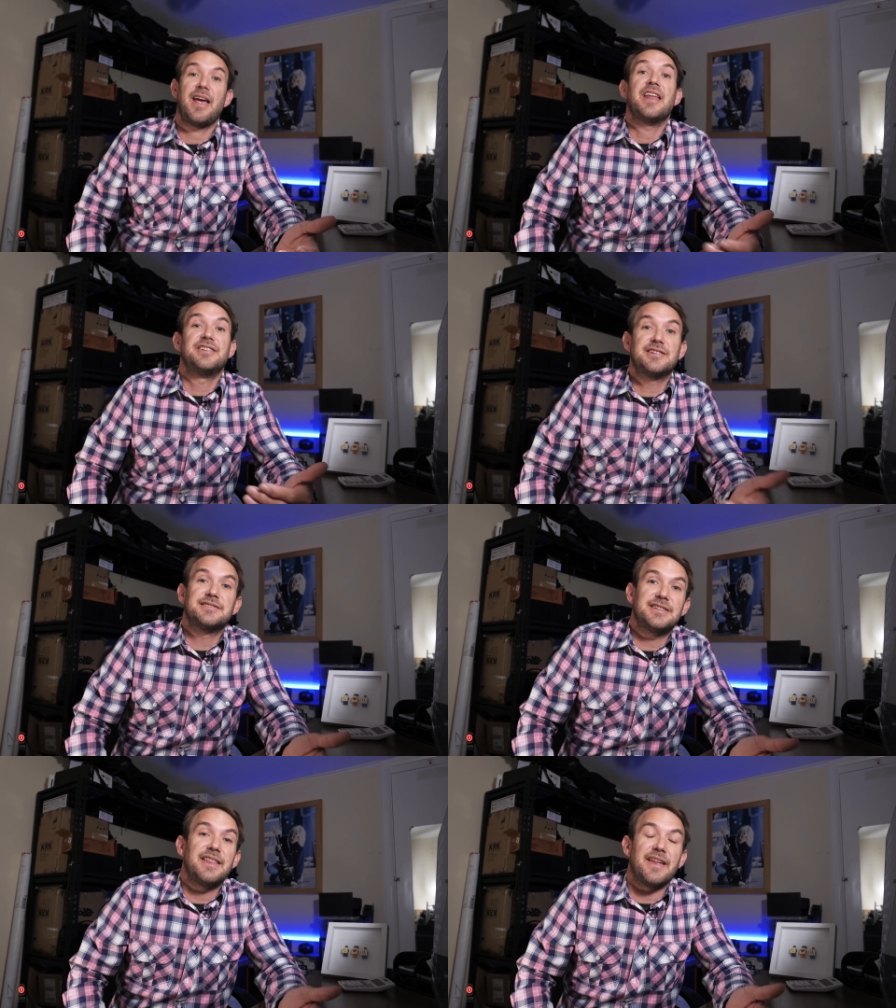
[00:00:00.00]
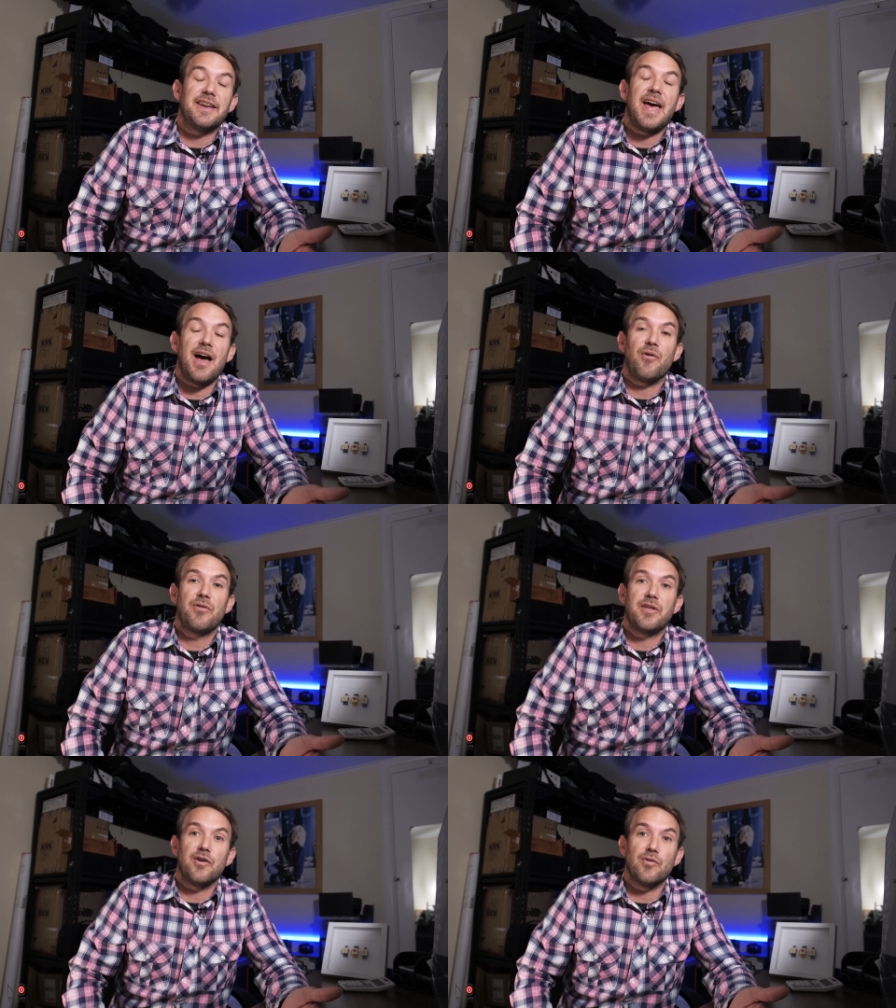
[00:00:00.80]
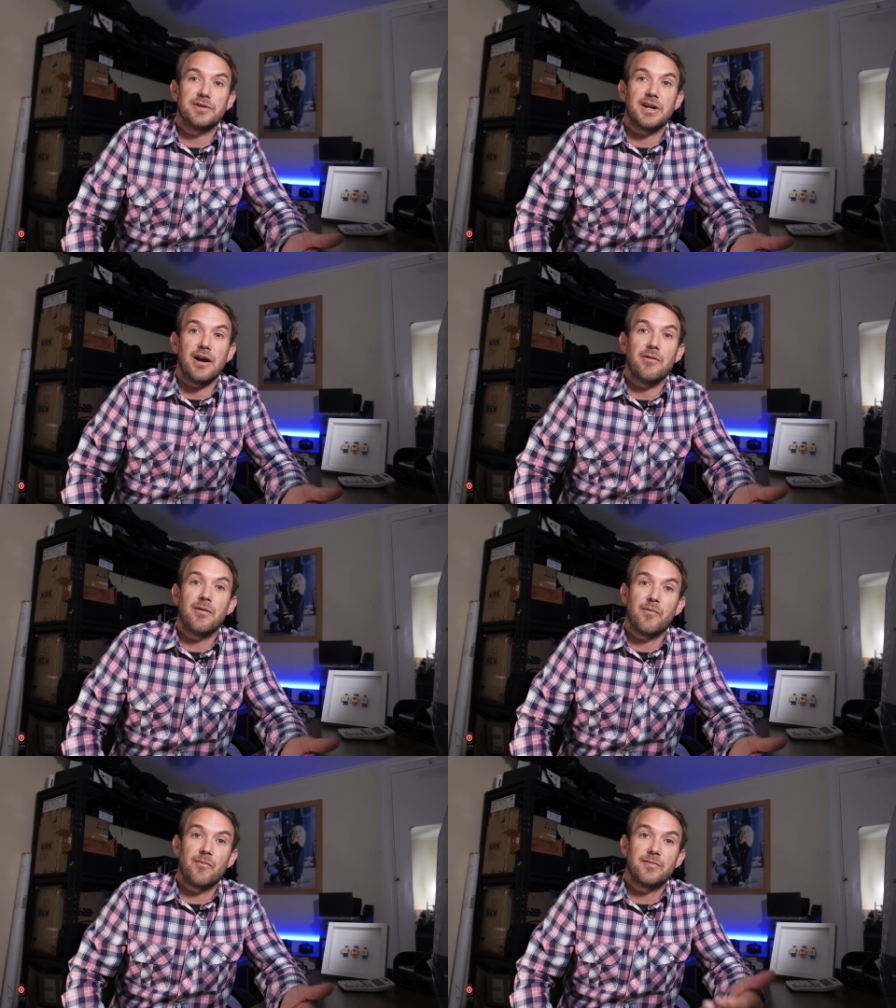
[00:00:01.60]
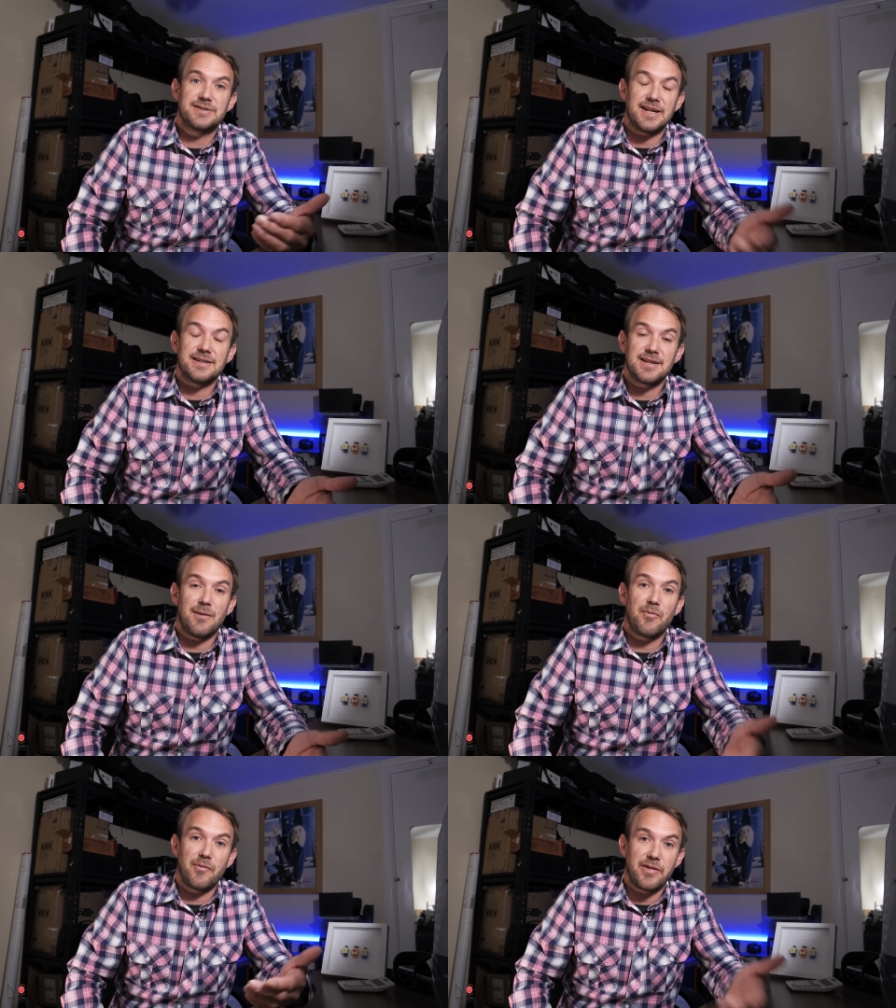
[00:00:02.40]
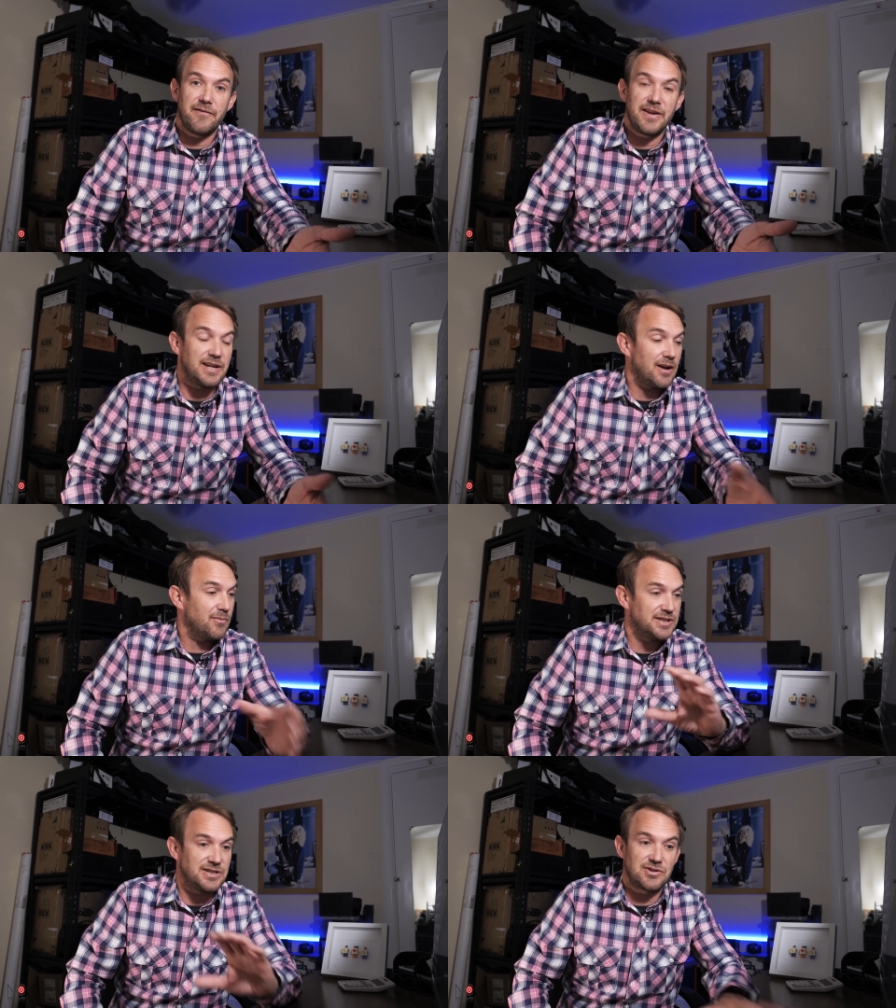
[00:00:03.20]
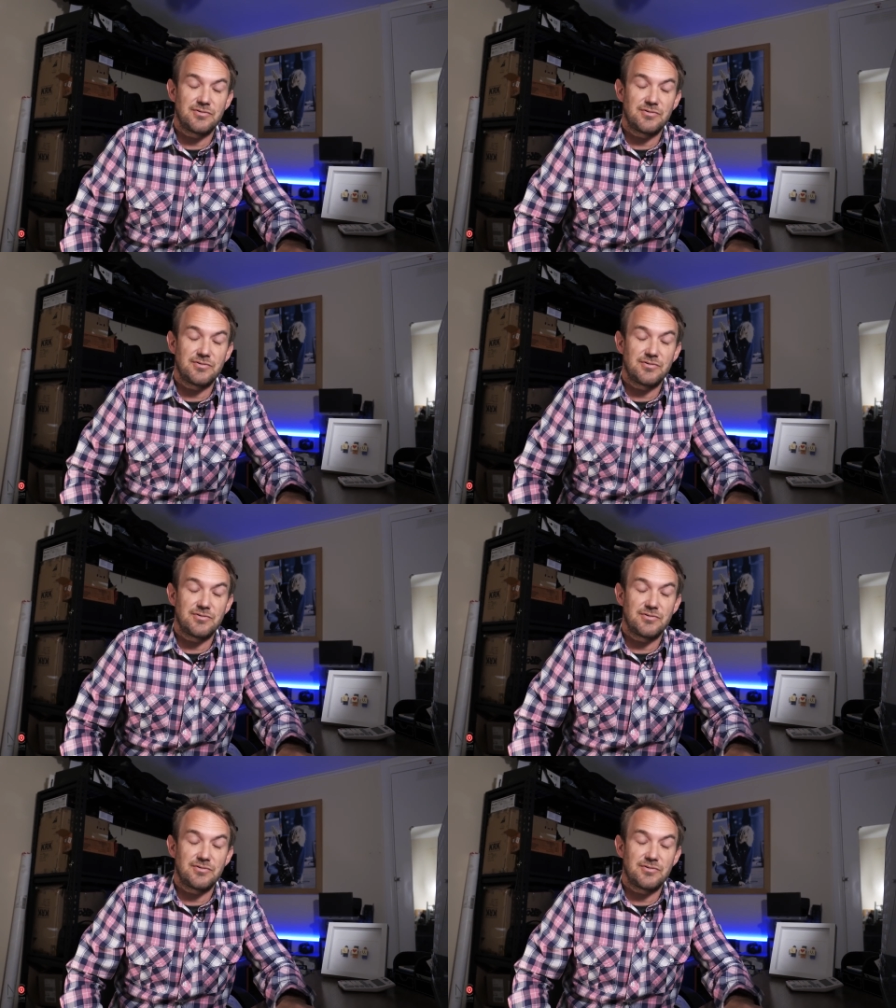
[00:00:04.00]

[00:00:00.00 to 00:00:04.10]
And you can see that now the audio syncs up with the video, which is